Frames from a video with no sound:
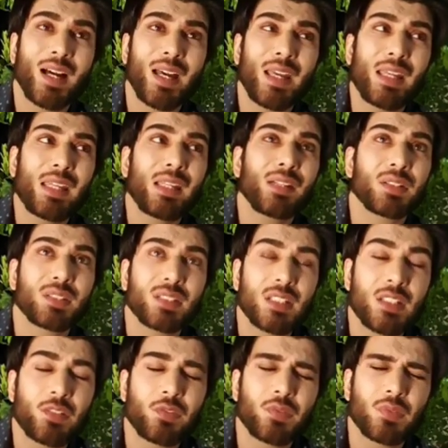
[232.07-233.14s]
I
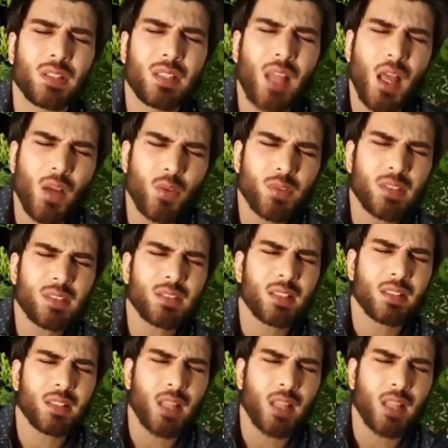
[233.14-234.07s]
receive thousands and